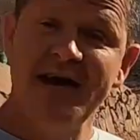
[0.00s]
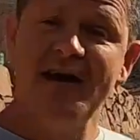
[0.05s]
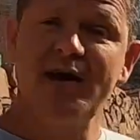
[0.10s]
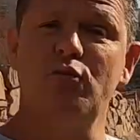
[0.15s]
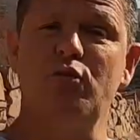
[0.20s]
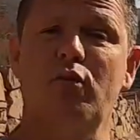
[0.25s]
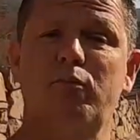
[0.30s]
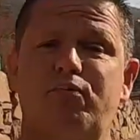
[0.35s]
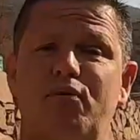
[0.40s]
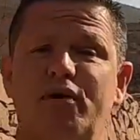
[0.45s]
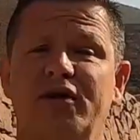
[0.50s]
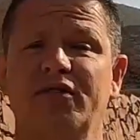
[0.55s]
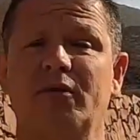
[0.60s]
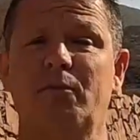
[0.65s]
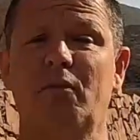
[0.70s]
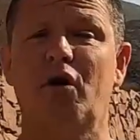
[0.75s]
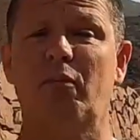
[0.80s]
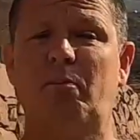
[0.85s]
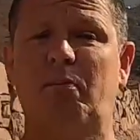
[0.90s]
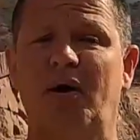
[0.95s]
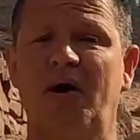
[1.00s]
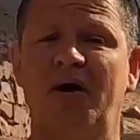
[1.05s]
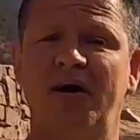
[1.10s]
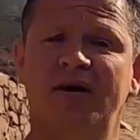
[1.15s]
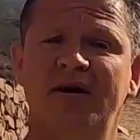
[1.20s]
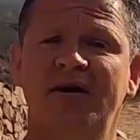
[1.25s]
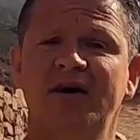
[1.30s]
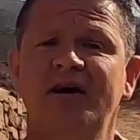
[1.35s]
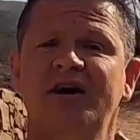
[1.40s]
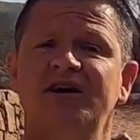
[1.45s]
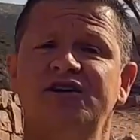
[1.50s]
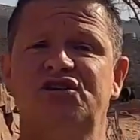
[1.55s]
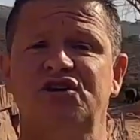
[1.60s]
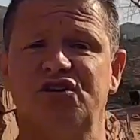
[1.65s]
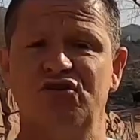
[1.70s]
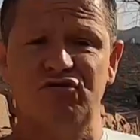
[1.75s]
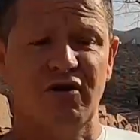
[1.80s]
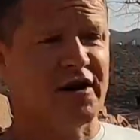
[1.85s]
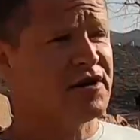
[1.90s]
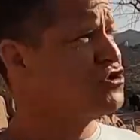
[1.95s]
he will bring them up to
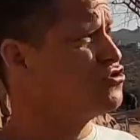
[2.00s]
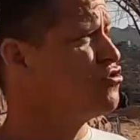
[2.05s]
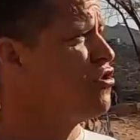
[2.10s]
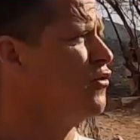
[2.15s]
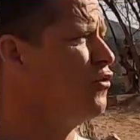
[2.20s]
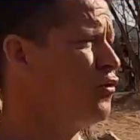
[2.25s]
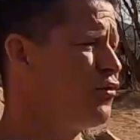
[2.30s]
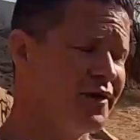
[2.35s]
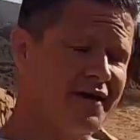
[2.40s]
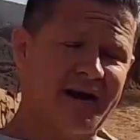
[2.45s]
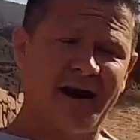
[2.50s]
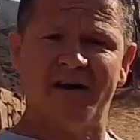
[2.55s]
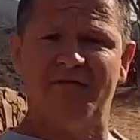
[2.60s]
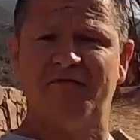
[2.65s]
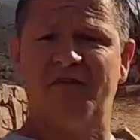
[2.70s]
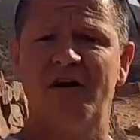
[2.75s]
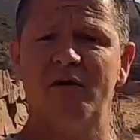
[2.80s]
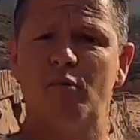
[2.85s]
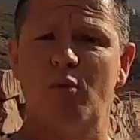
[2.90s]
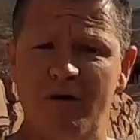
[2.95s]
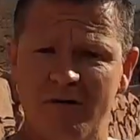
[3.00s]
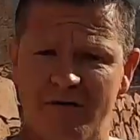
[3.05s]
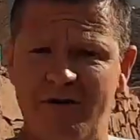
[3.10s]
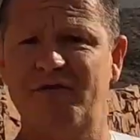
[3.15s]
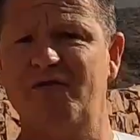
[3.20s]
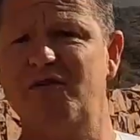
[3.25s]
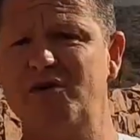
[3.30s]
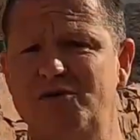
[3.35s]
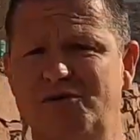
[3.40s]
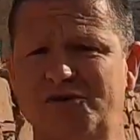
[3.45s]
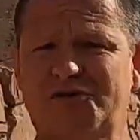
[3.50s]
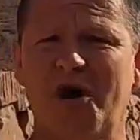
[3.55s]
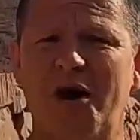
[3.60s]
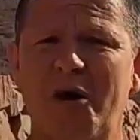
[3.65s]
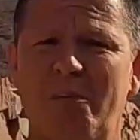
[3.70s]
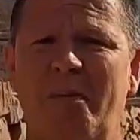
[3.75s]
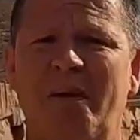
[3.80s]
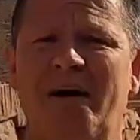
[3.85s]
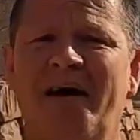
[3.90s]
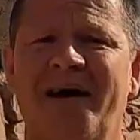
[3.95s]
the restaurant or the cafe wherever you
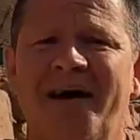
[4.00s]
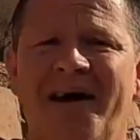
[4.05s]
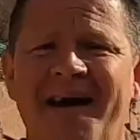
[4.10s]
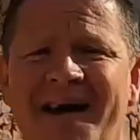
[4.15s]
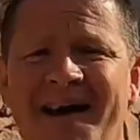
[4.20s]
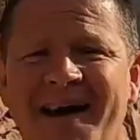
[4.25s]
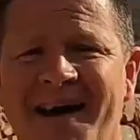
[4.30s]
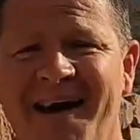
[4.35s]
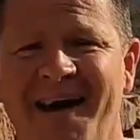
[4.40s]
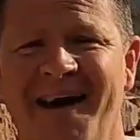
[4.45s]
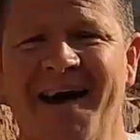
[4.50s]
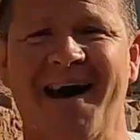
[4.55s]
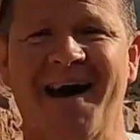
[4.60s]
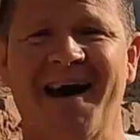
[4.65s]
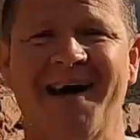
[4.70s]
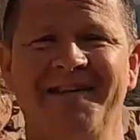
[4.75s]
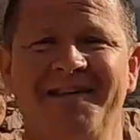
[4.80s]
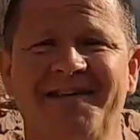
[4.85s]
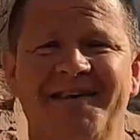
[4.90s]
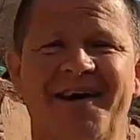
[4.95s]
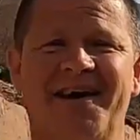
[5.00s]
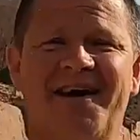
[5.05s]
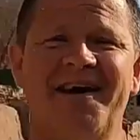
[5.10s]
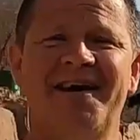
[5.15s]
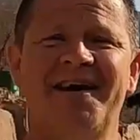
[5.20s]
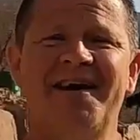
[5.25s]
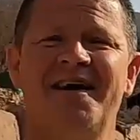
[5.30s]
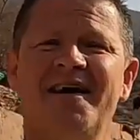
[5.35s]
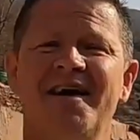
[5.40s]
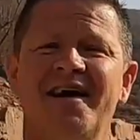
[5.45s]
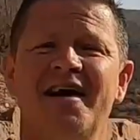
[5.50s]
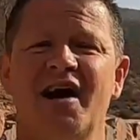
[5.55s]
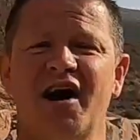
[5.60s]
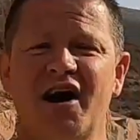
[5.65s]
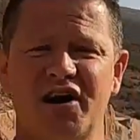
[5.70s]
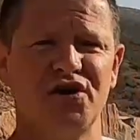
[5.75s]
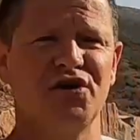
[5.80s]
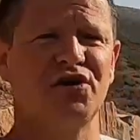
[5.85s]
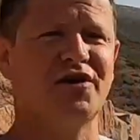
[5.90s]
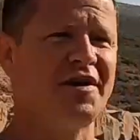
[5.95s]
stop, and
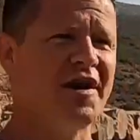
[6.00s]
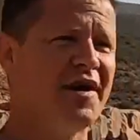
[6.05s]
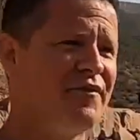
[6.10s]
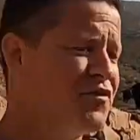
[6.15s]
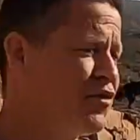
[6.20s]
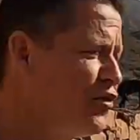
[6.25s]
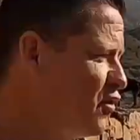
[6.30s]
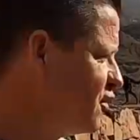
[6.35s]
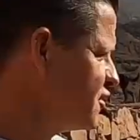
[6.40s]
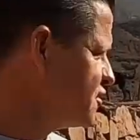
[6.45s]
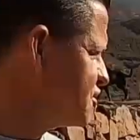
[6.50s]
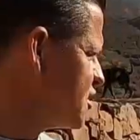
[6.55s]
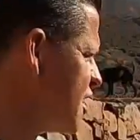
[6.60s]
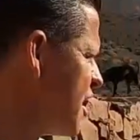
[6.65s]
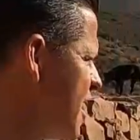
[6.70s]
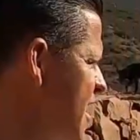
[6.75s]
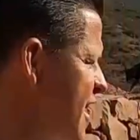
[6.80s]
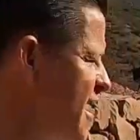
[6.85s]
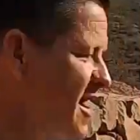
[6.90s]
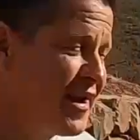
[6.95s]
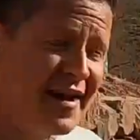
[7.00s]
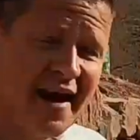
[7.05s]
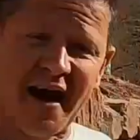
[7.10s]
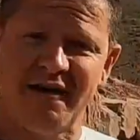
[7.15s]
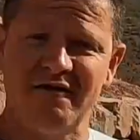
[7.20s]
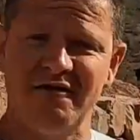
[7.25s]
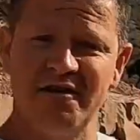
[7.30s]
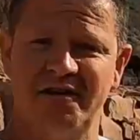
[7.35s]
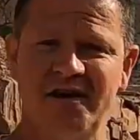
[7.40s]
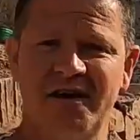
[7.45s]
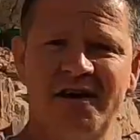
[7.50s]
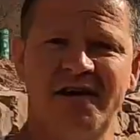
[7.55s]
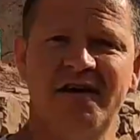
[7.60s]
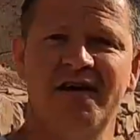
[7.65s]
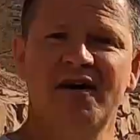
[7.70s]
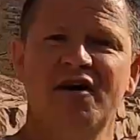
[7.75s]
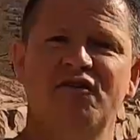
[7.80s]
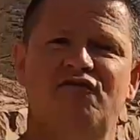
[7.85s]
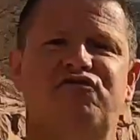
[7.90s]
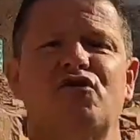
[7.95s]
you can have your lunch carried
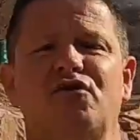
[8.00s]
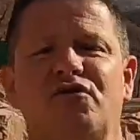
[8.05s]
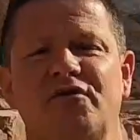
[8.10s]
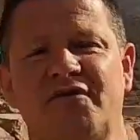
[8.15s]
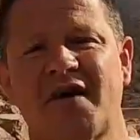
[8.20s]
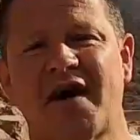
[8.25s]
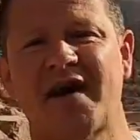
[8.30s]
through the